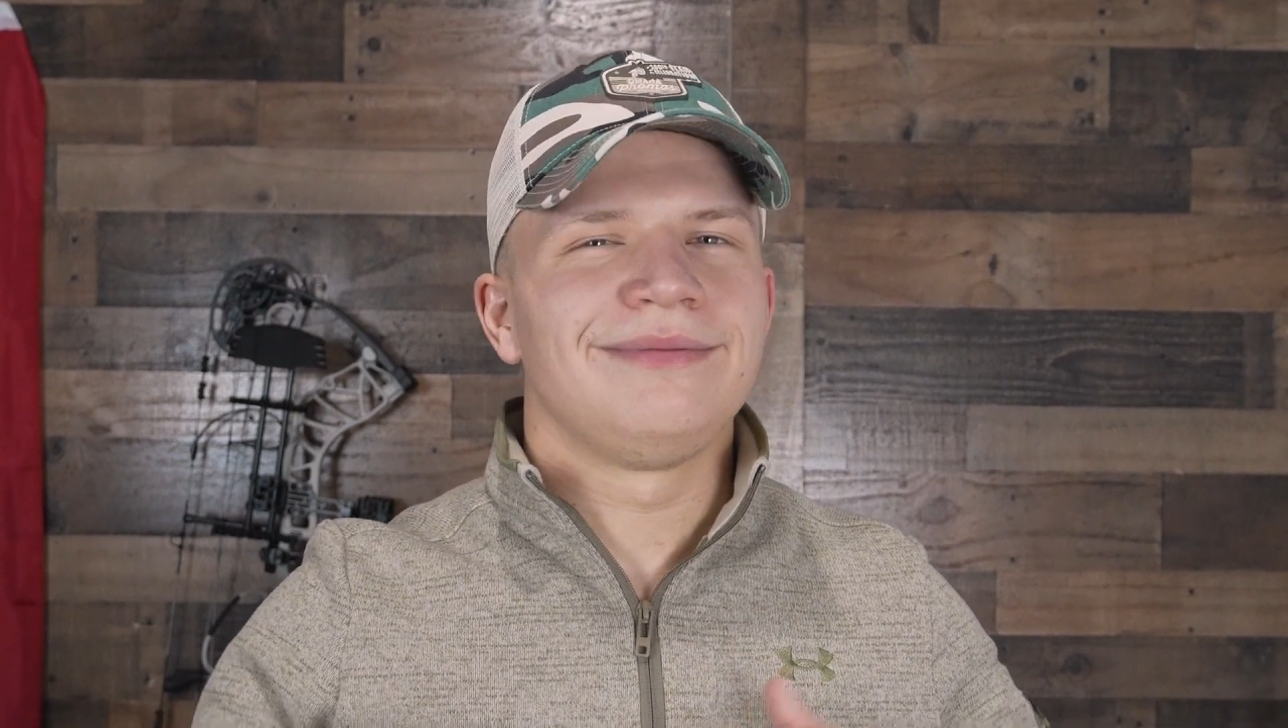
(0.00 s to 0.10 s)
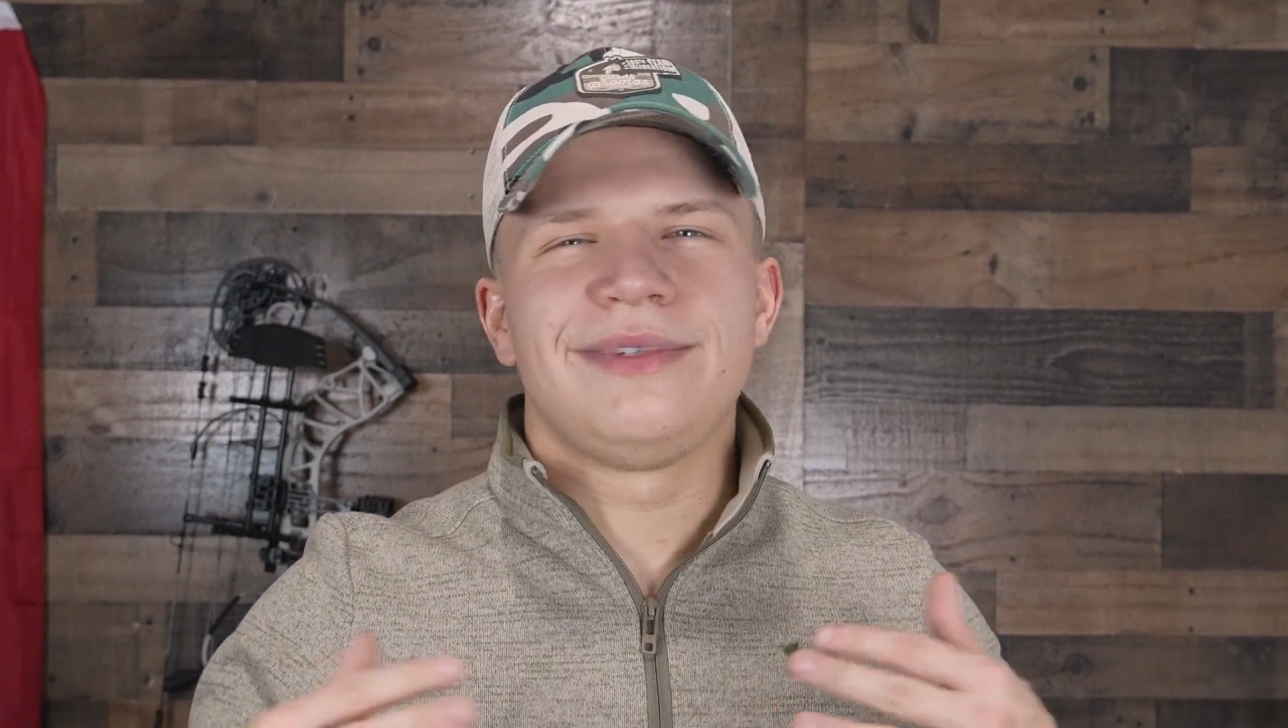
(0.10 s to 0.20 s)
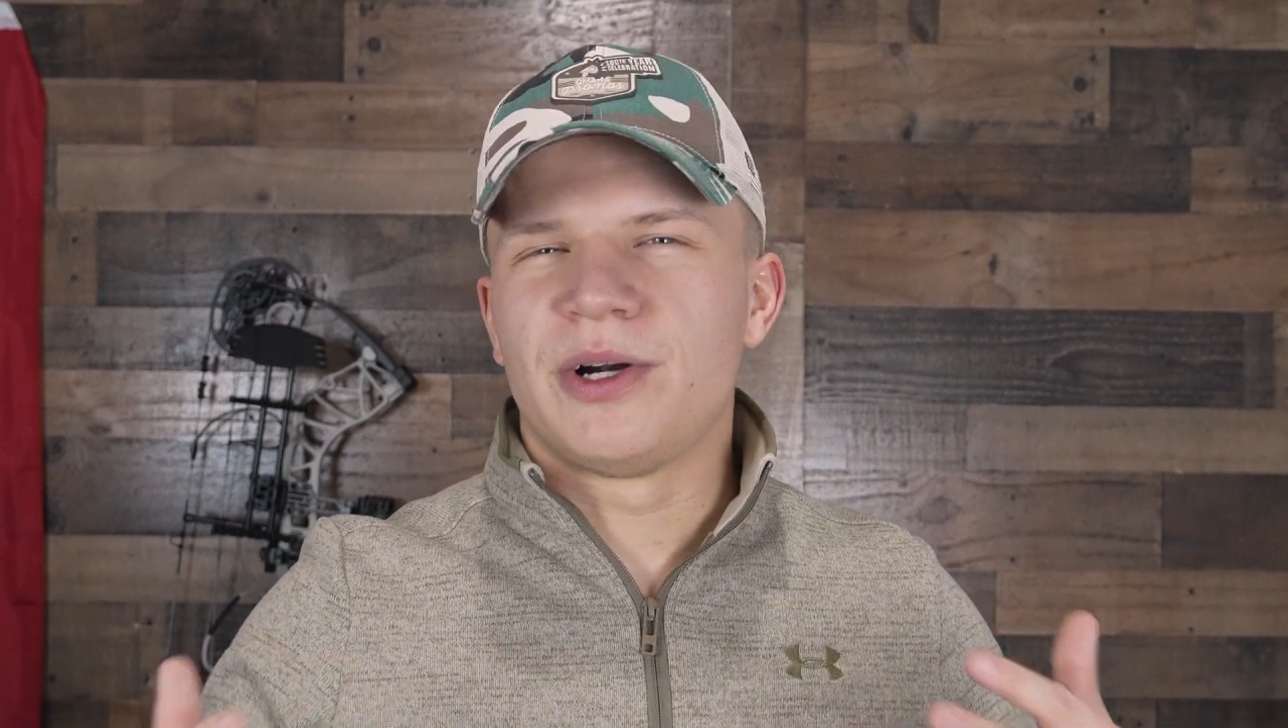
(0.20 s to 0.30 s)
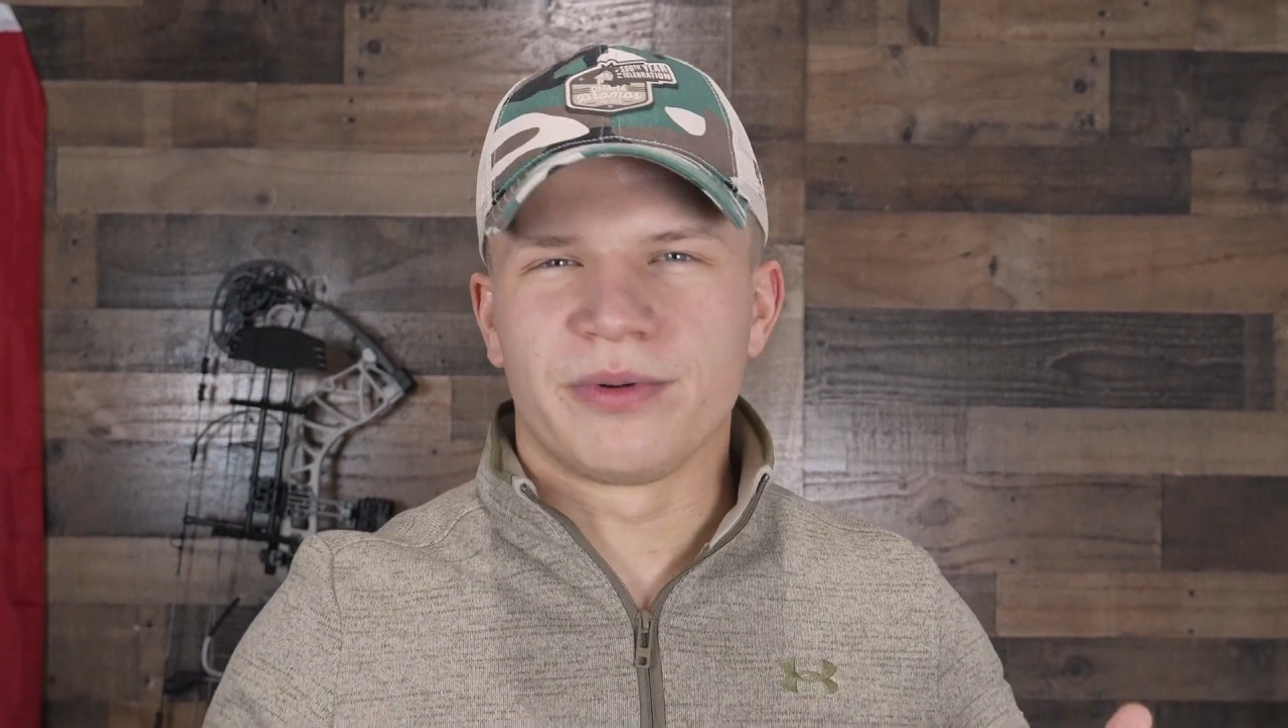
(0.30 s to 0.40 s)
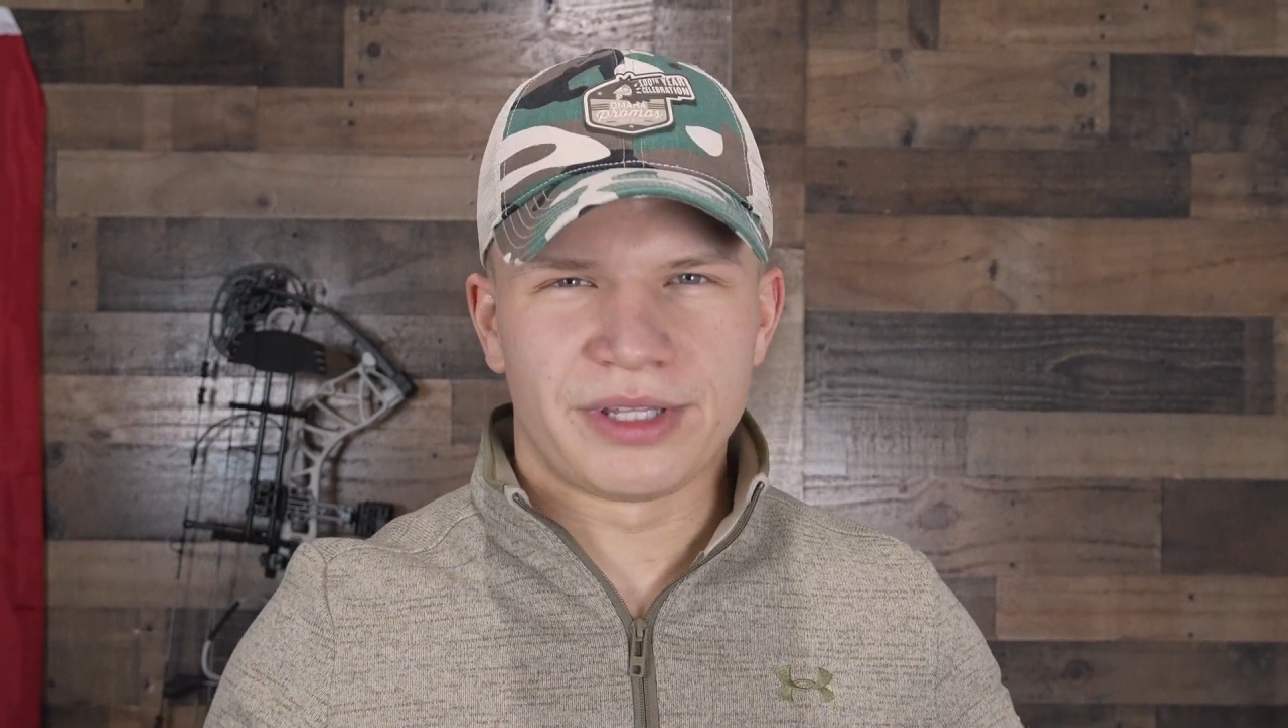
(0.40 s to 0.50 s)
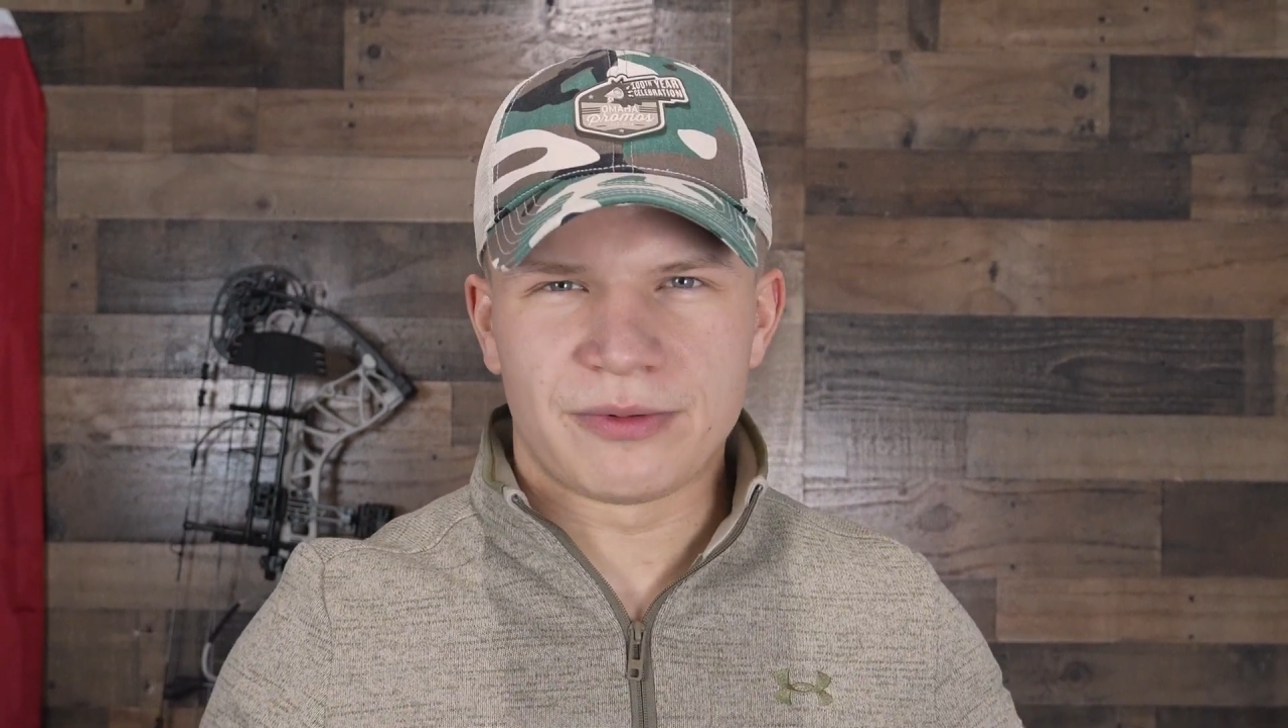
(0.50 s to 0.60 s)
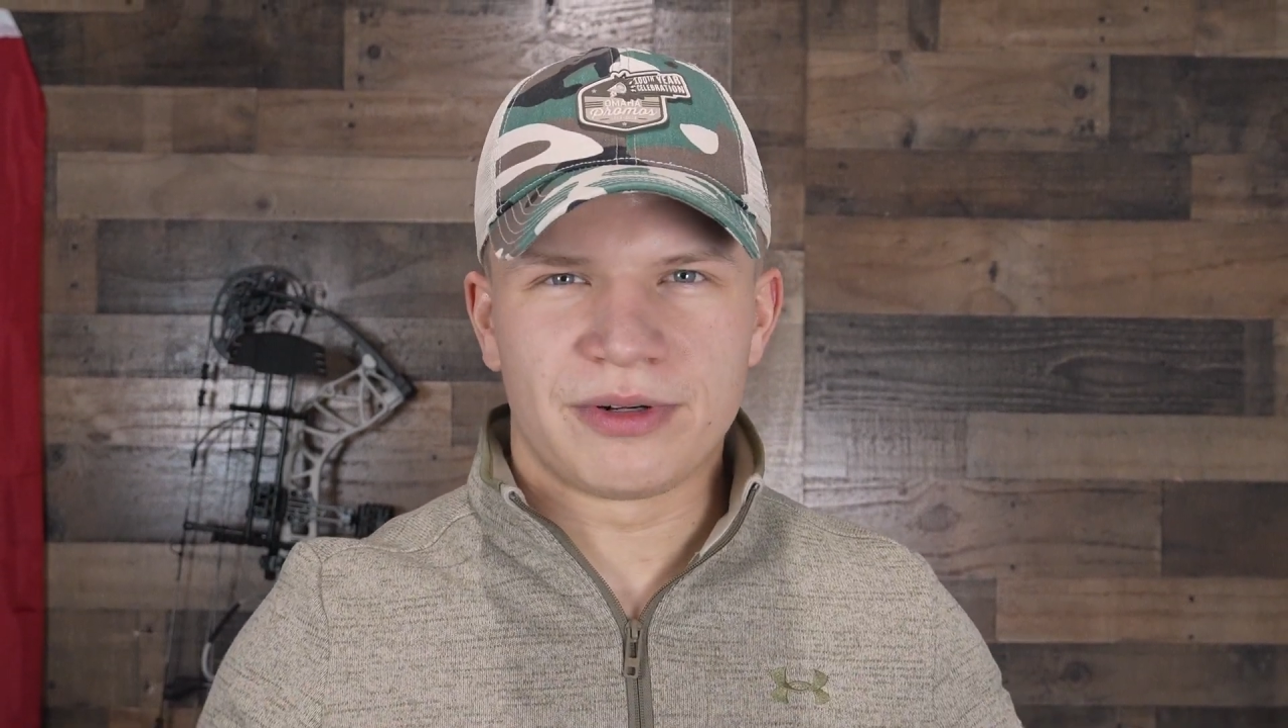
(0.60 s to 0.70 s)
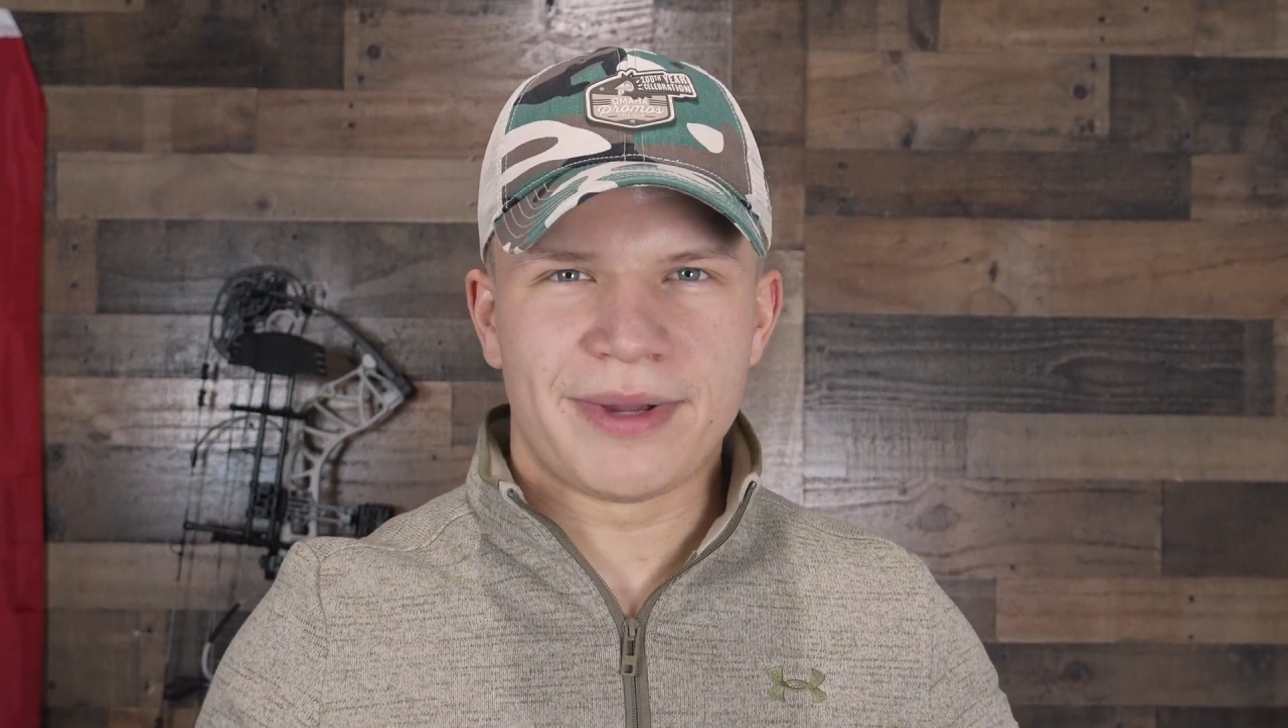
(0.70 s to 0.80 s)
you don't really want